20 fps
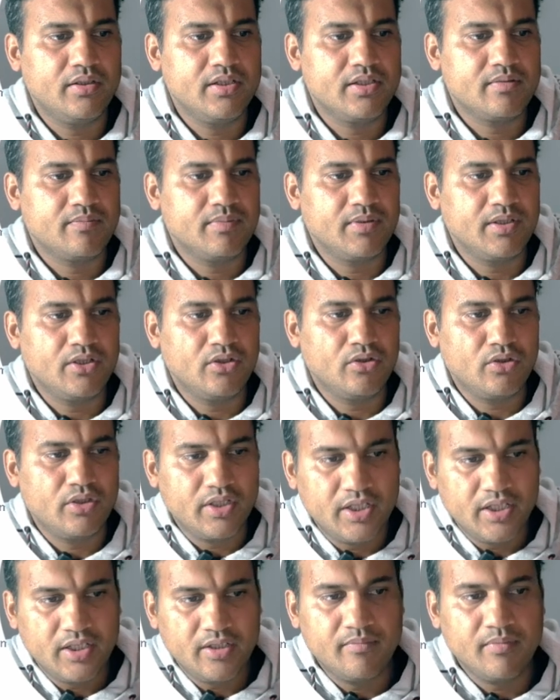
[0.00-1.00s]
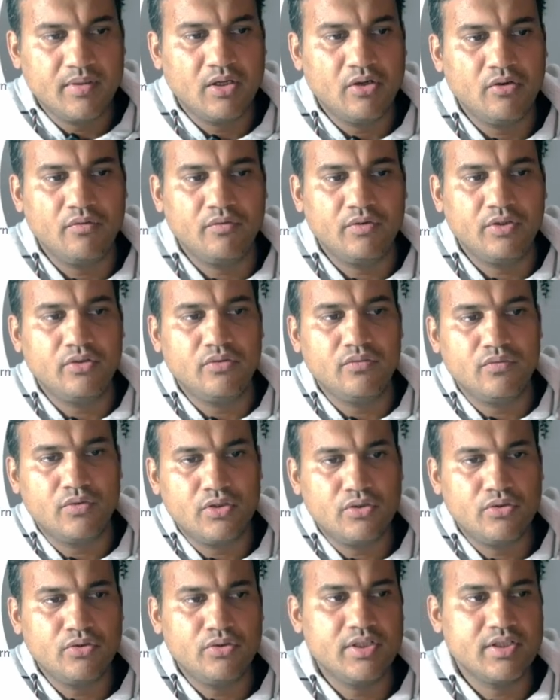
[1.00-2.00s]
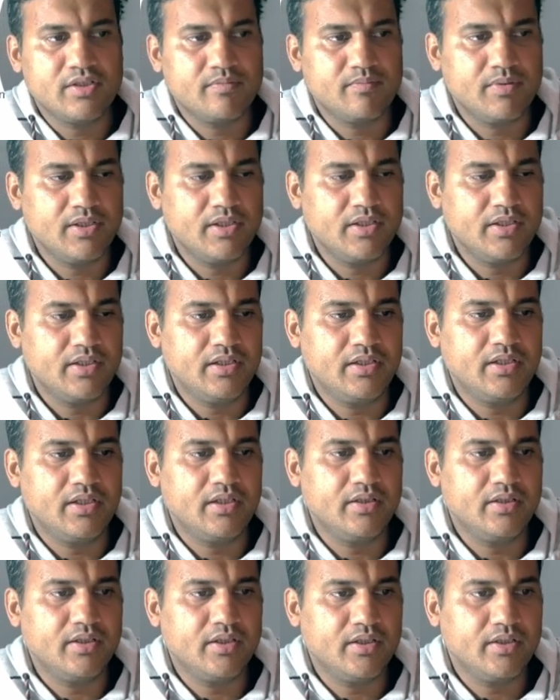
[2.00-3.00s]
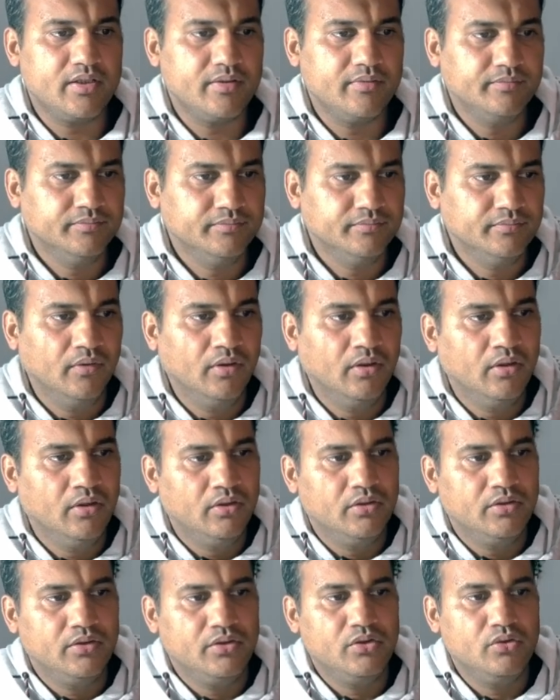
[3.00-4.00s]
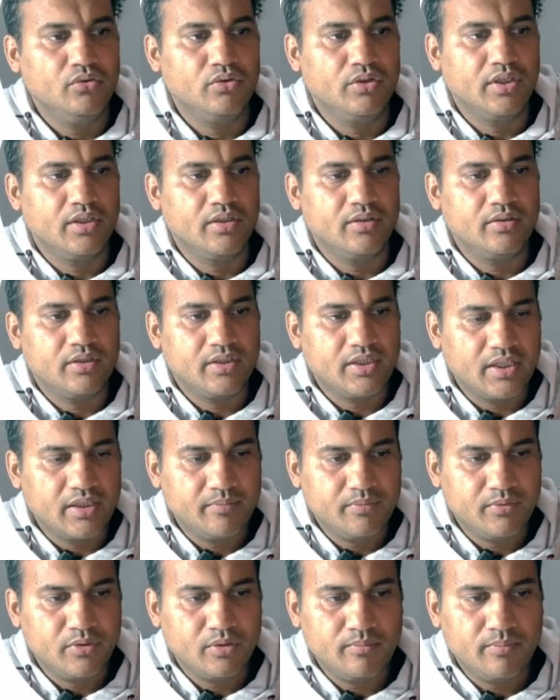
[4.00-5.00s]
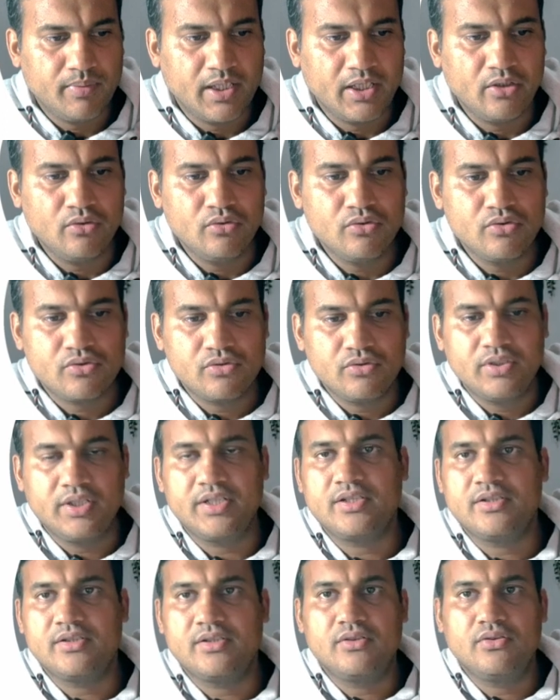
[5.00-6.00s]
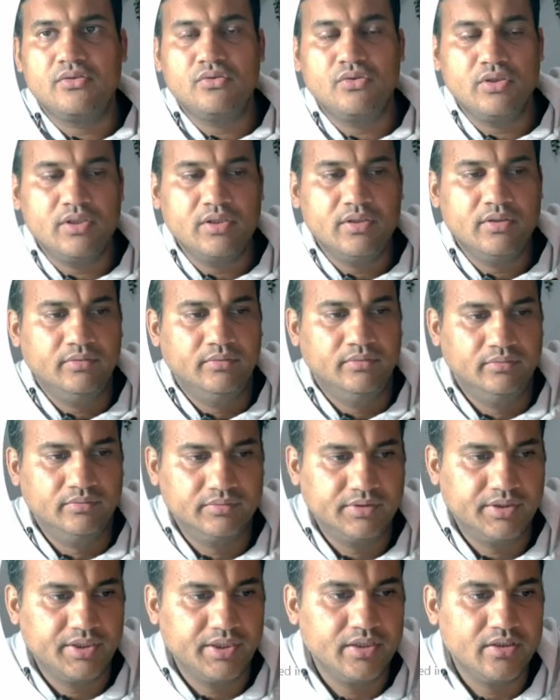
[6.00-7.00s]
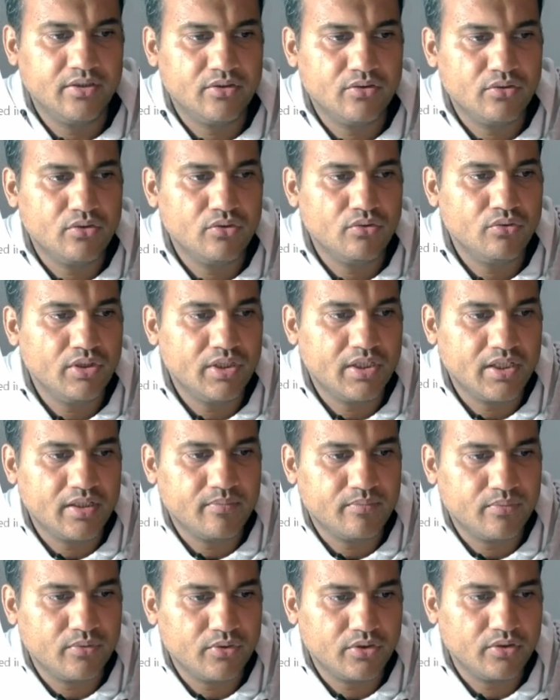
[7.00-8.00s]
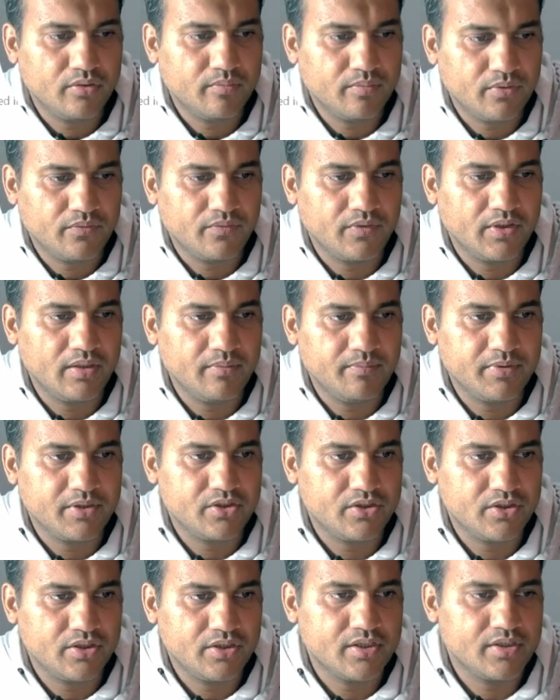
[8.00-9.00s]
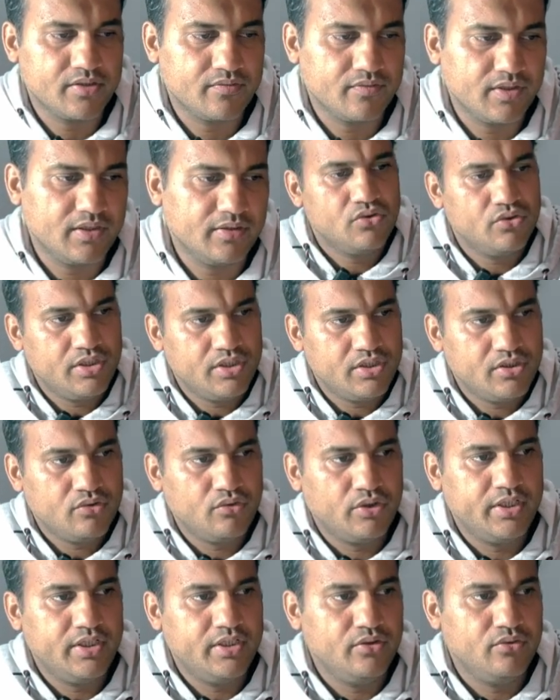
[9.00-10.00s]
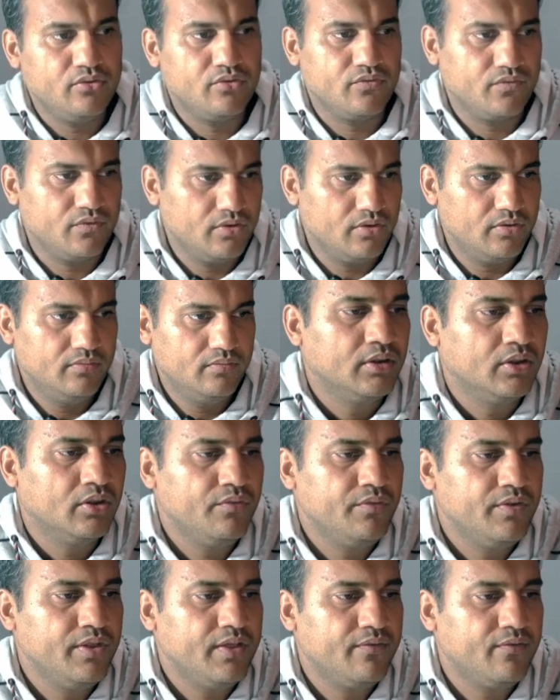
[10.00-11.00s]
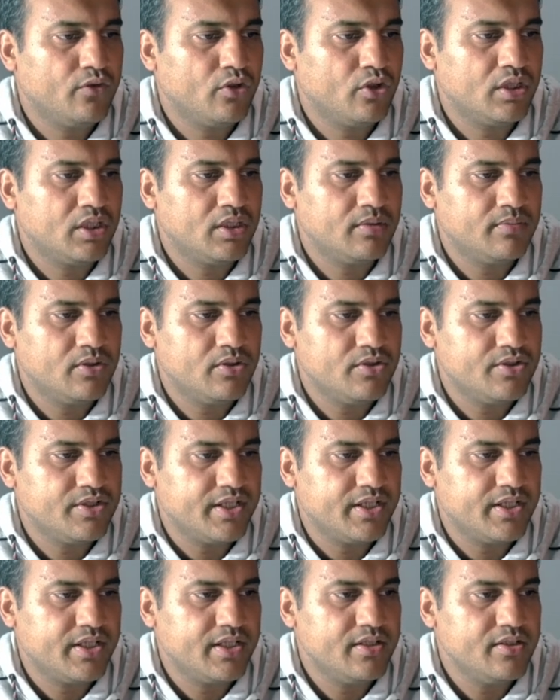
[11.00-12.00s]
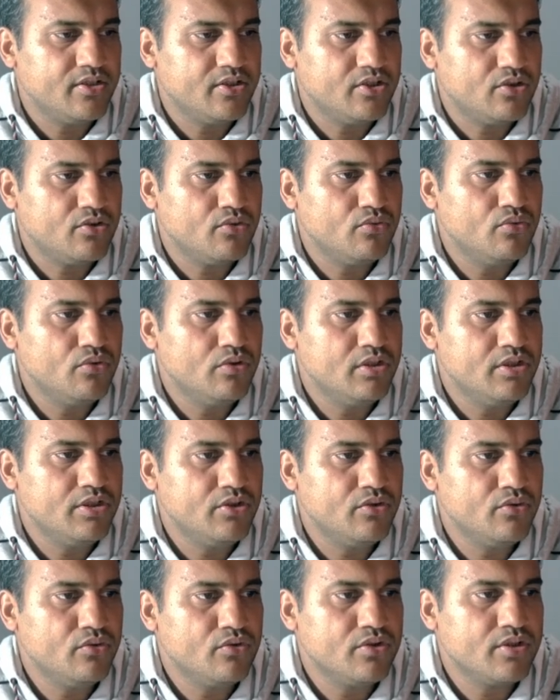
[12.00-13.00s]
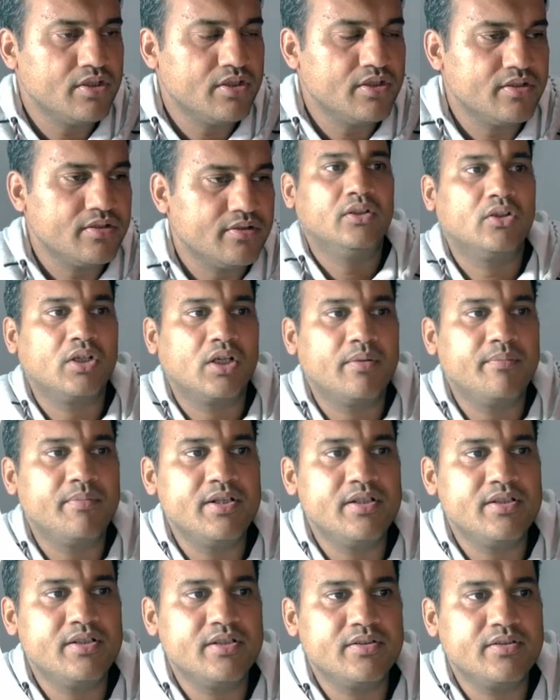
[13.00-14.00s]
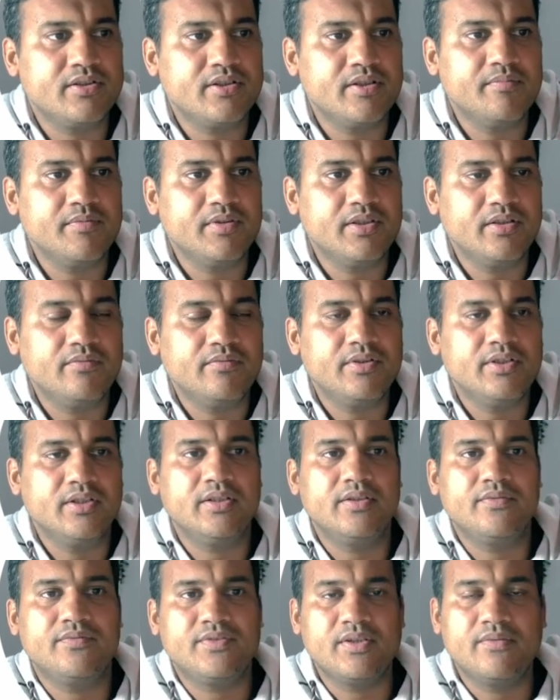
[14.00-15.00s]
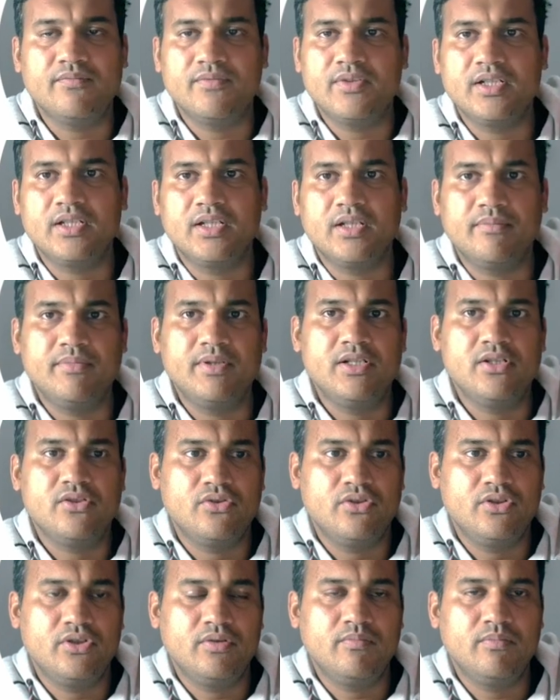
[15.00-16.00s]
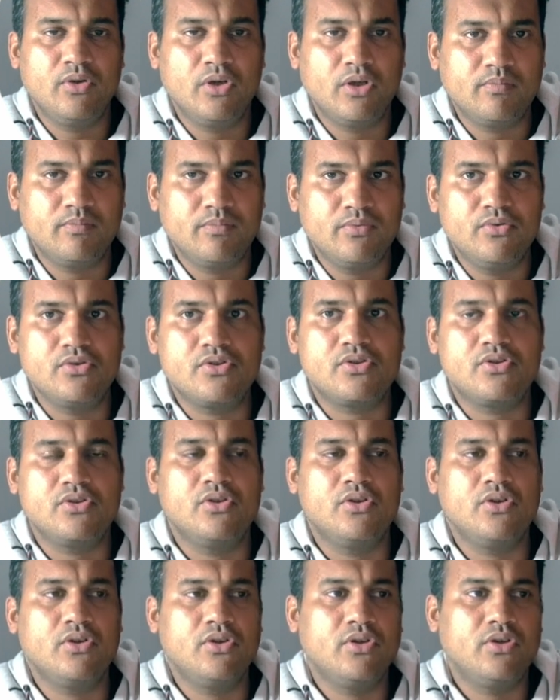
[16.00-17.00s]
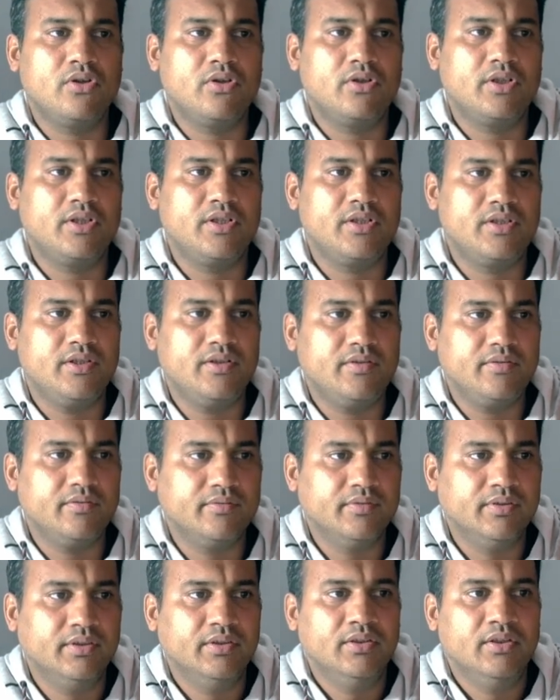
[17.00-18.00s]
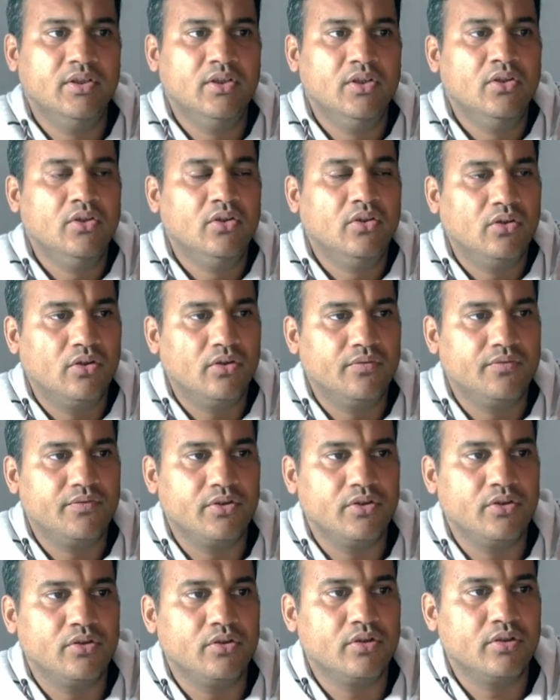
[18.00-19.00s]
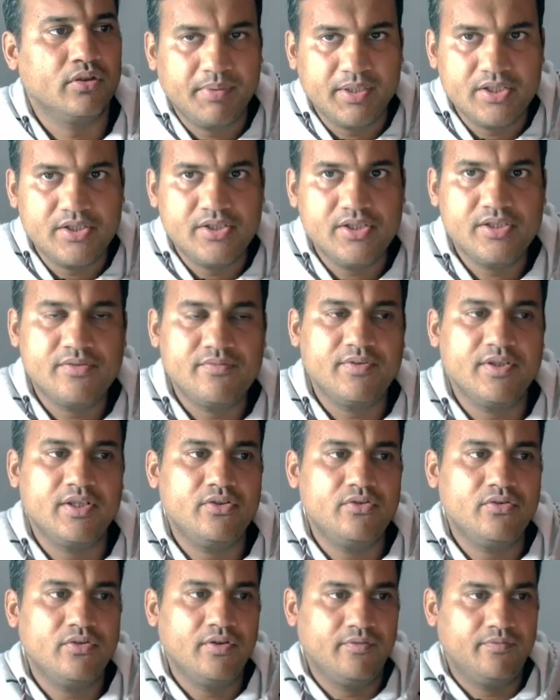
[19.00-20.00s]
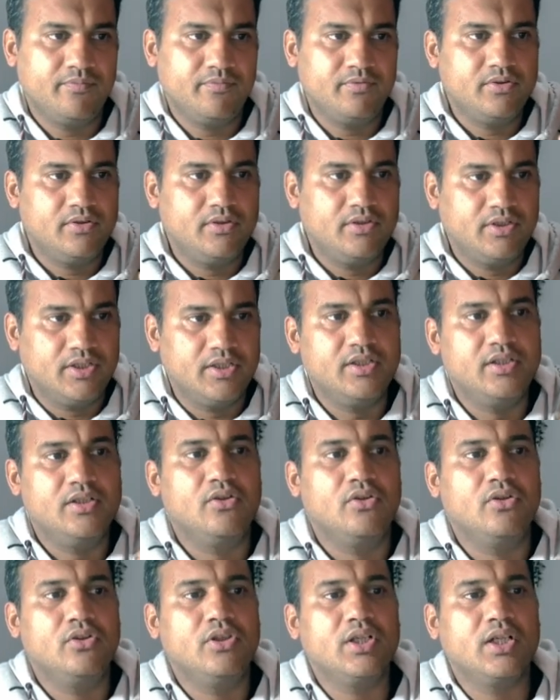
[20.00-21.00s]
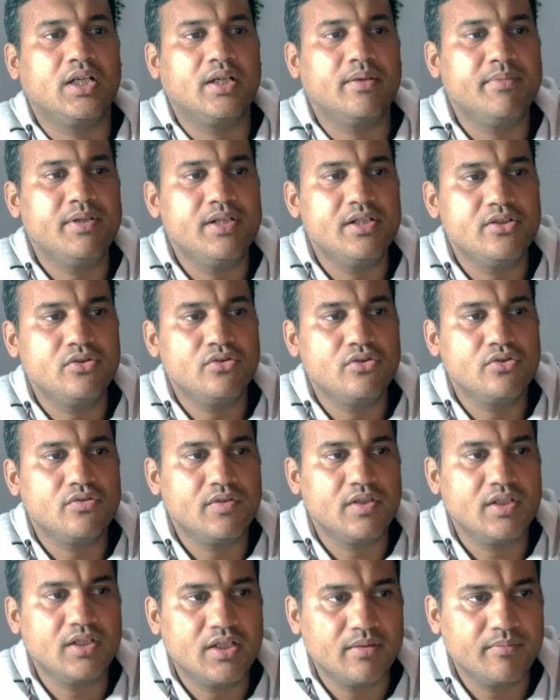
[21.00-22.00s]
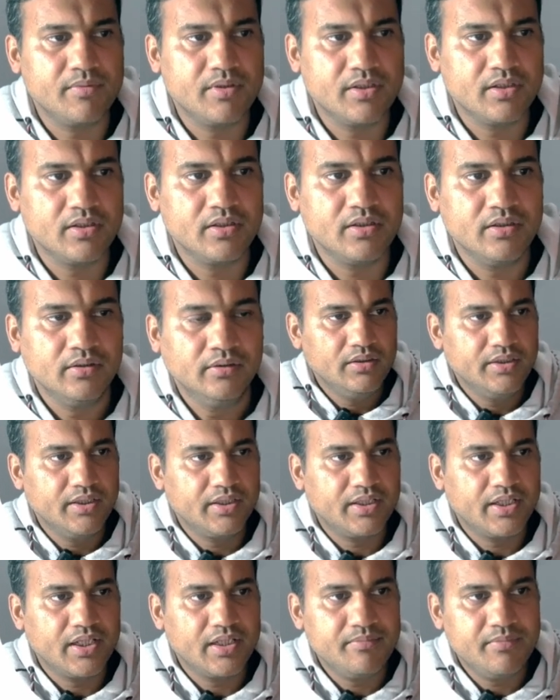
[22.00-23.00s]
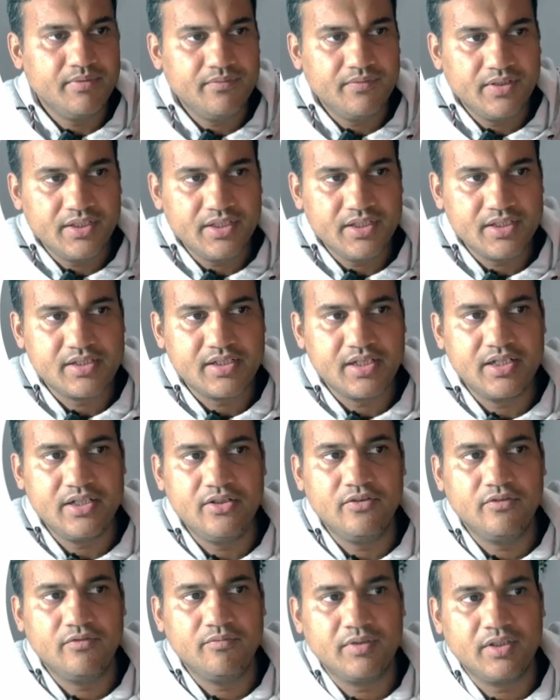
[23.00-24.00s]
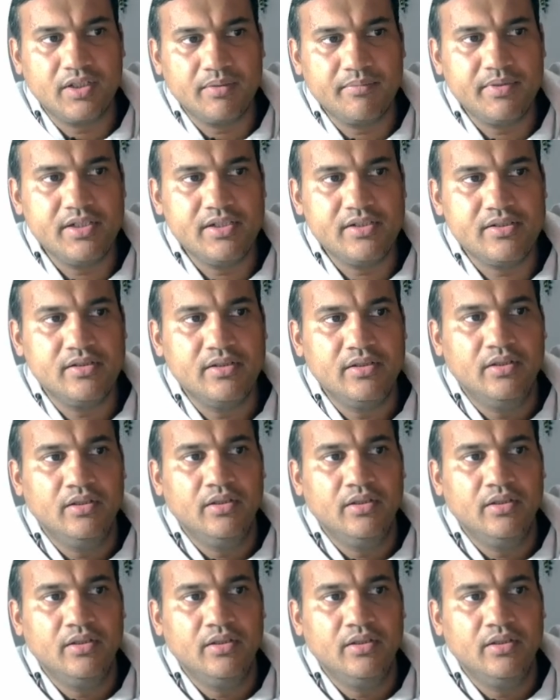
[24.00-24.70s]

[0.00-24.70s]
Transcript: display your name however you want to display it, and then you can type your bio. So that is a good thing to do it, and put your profile picture as well. So it's quite useful. Now we have talked about settings, tools, users. Now comments is something where if someone comments on your blog post or any of your pages where you have turned on the comments, those will come here. There can be various kind of comments,